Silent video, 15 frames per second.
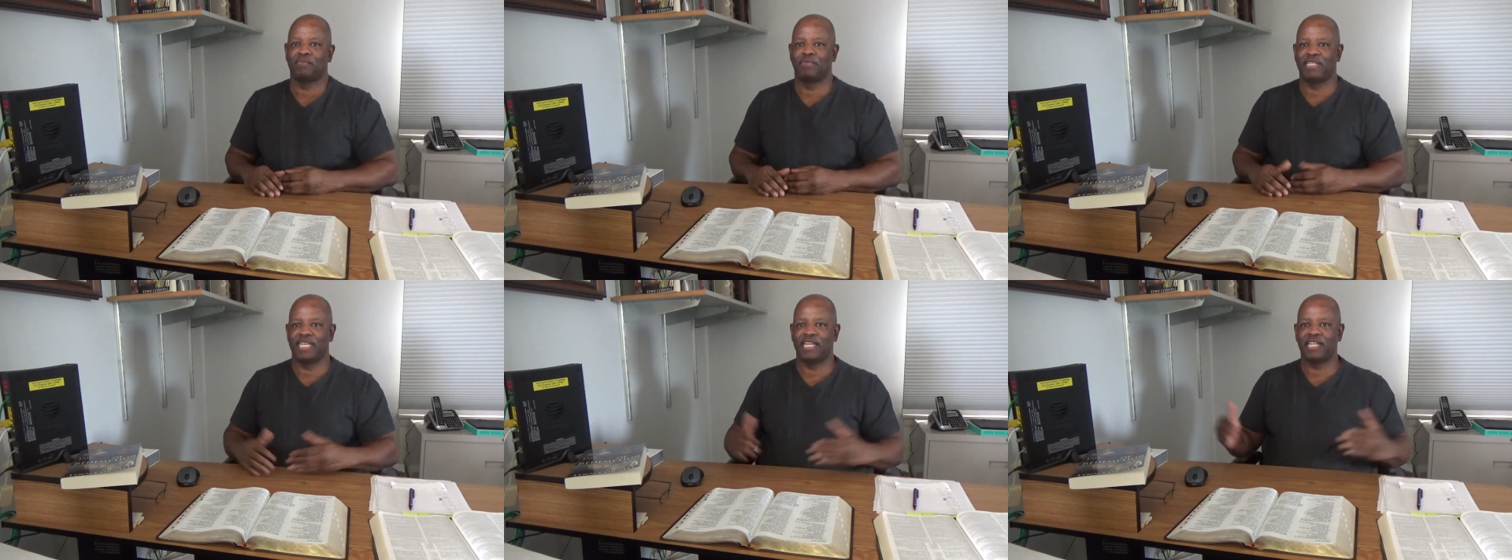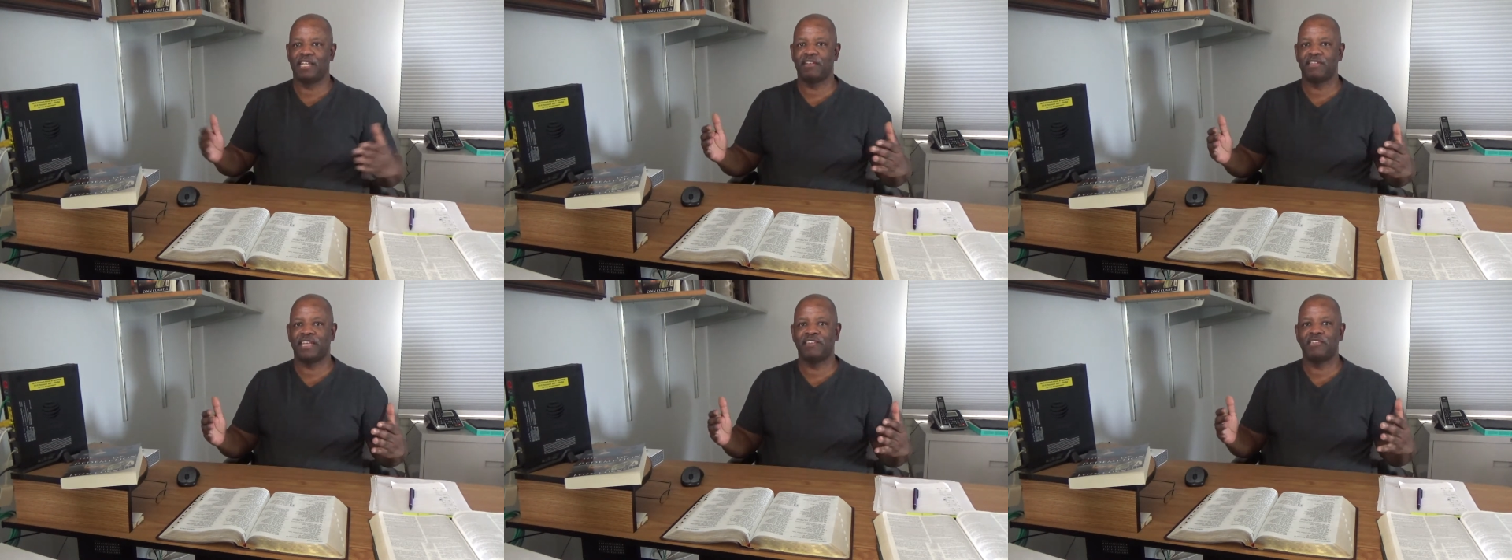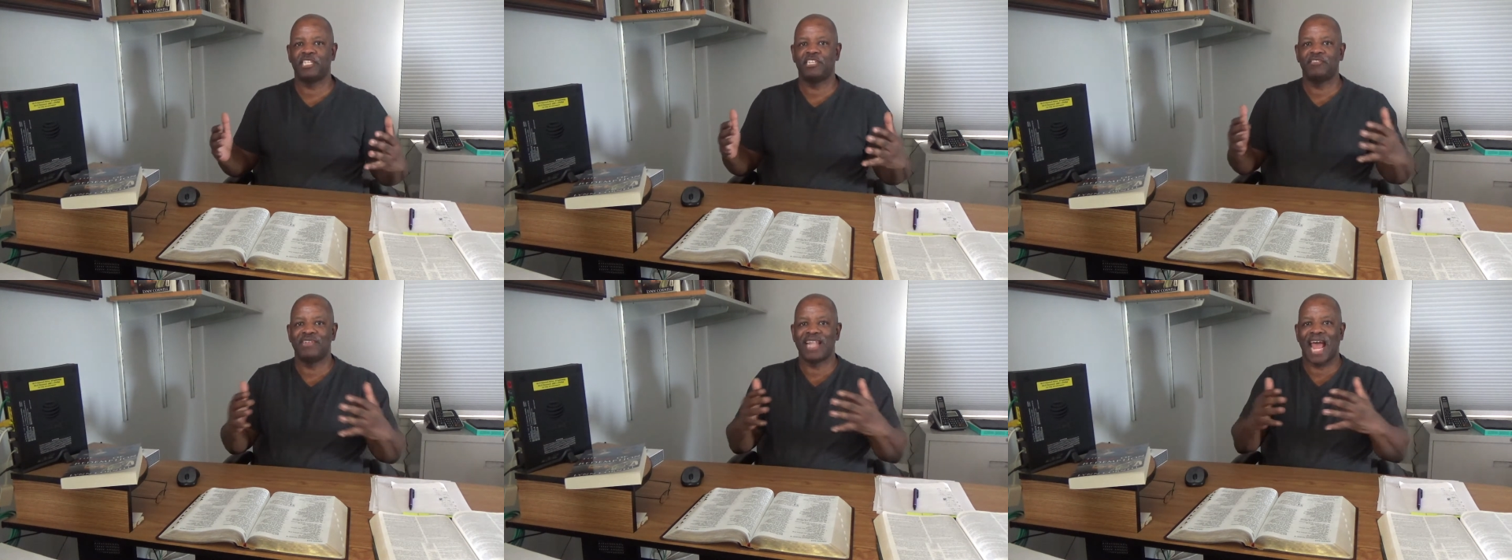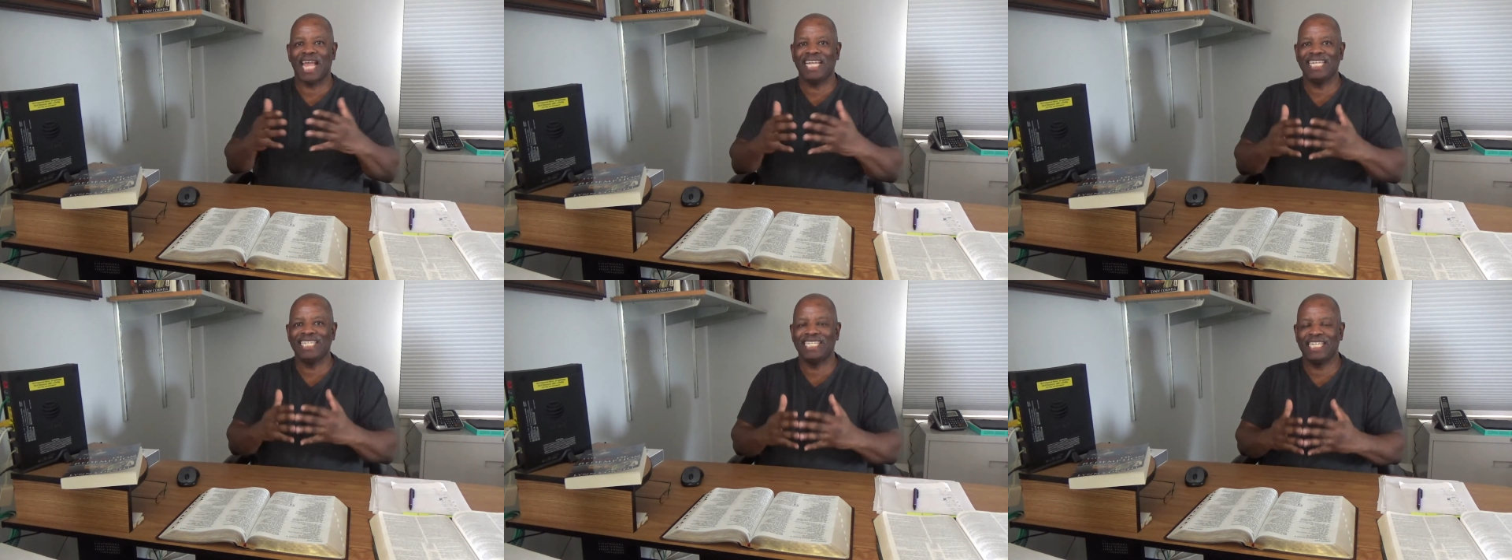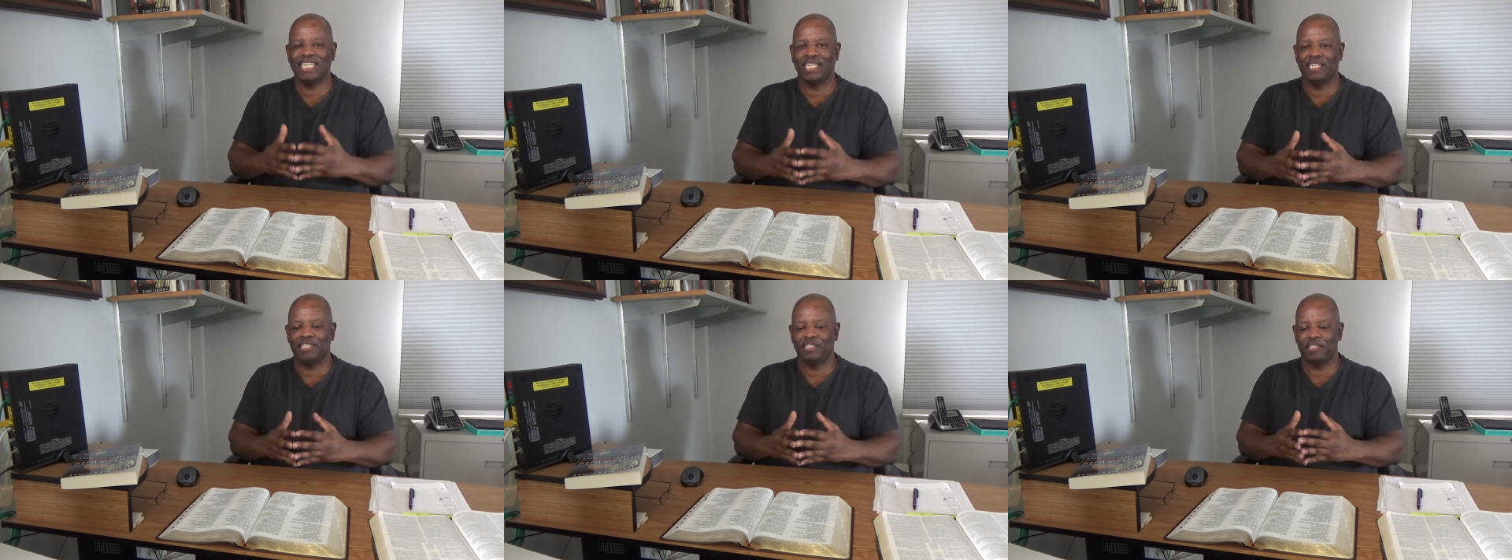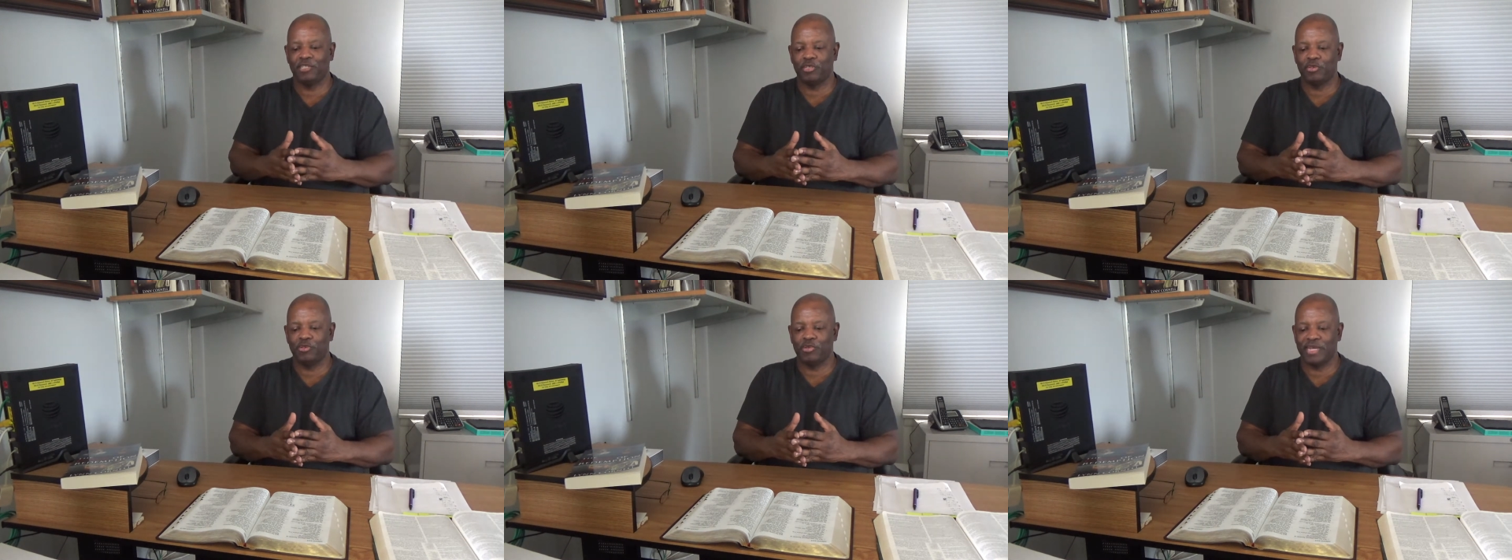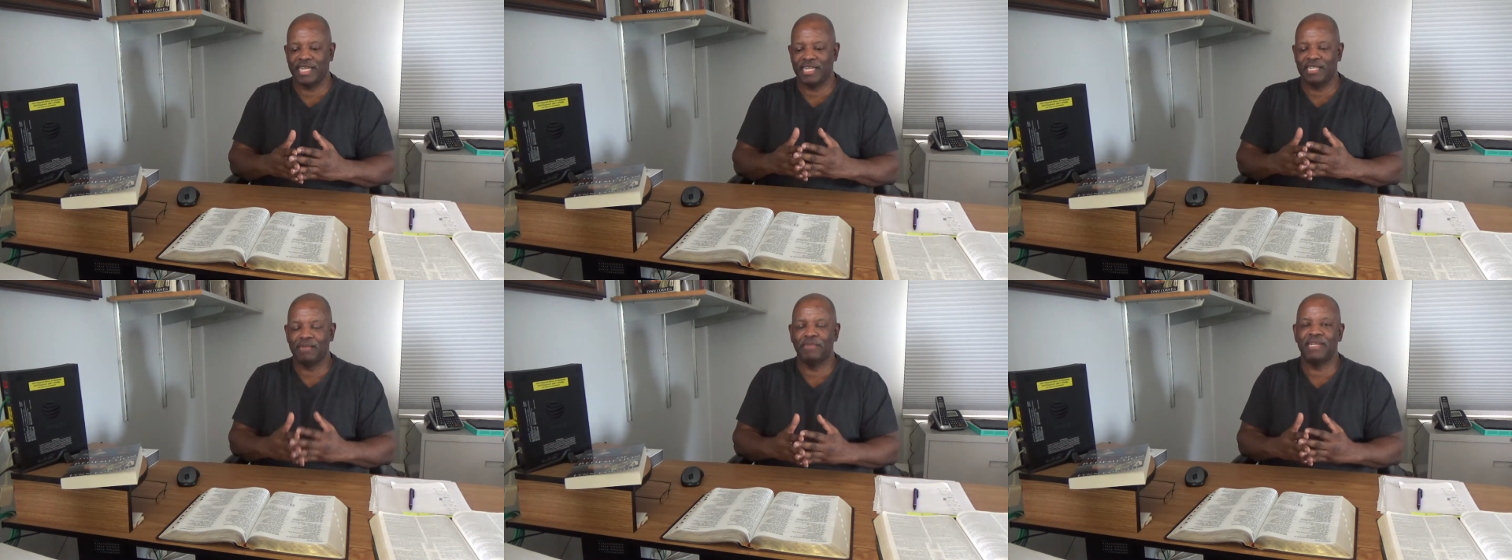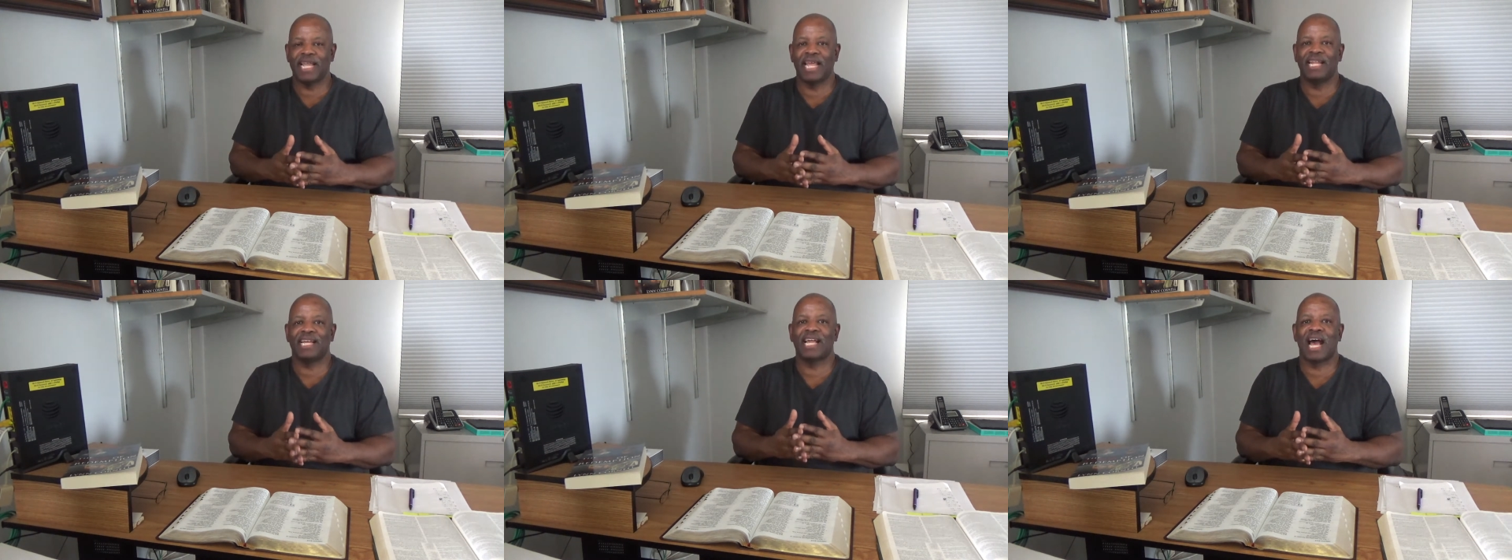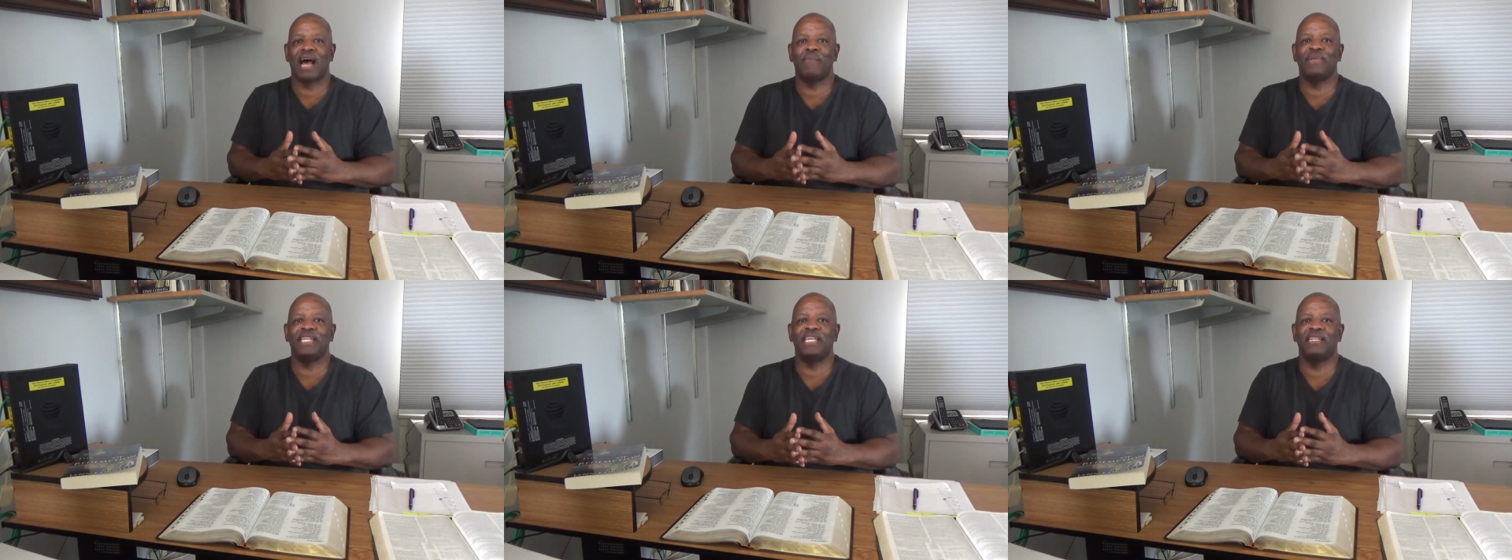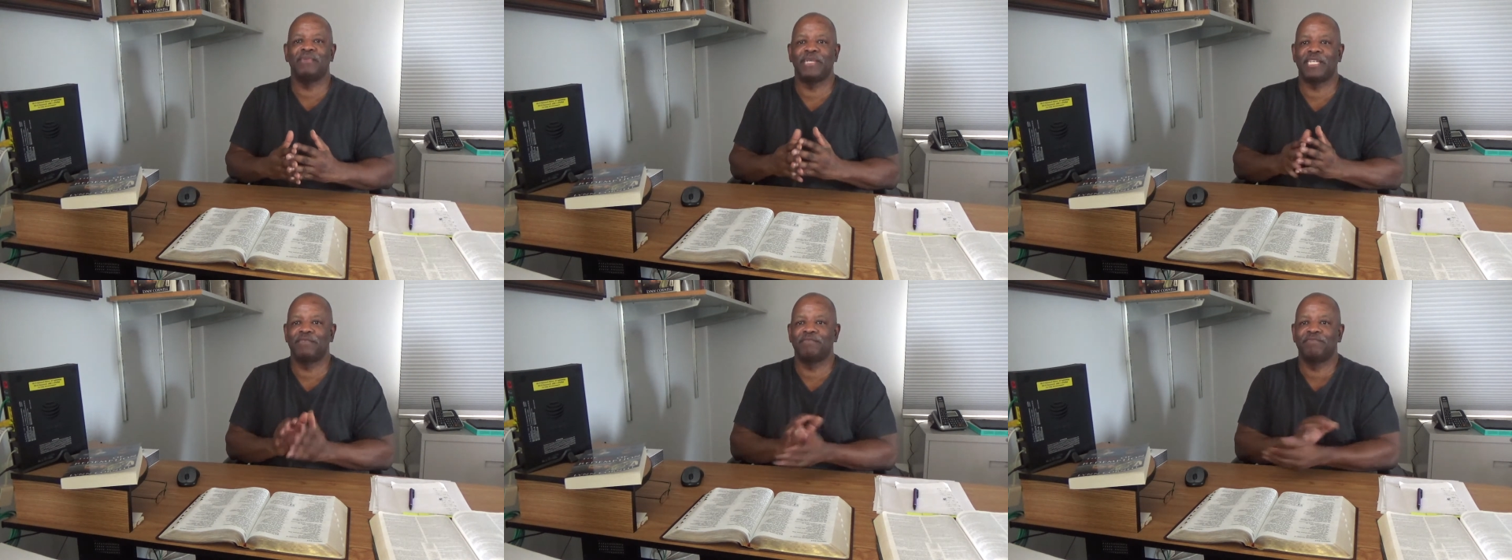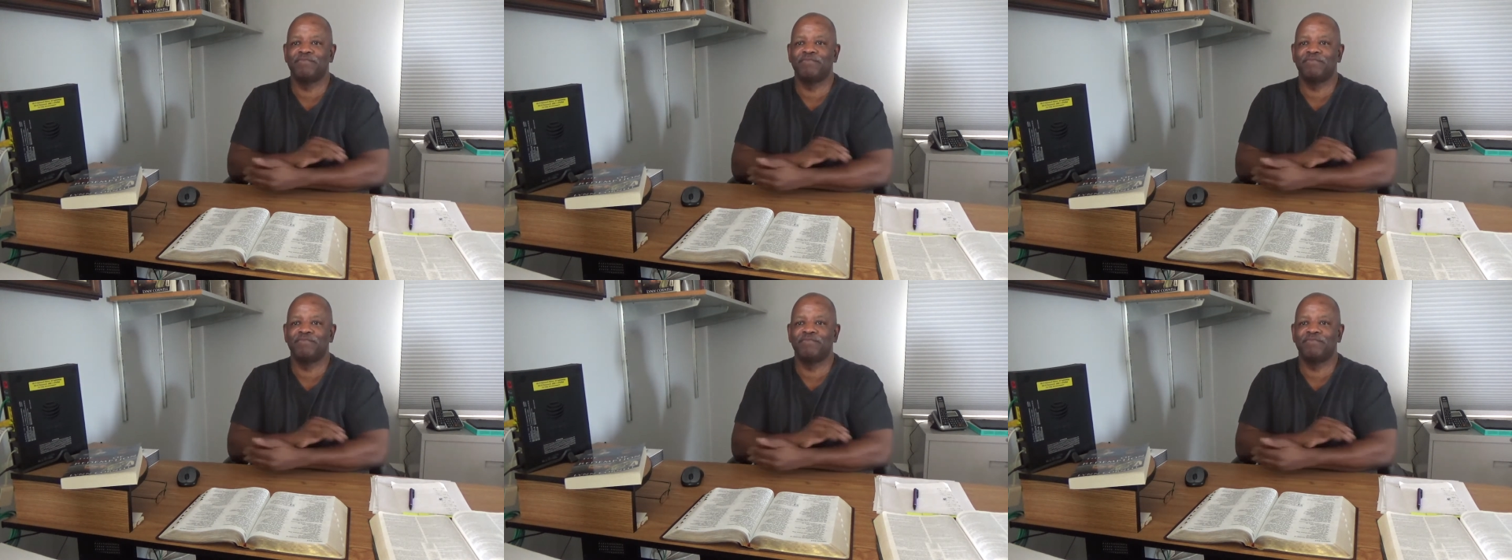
But yet here they're uniting to eliminate a common enemy.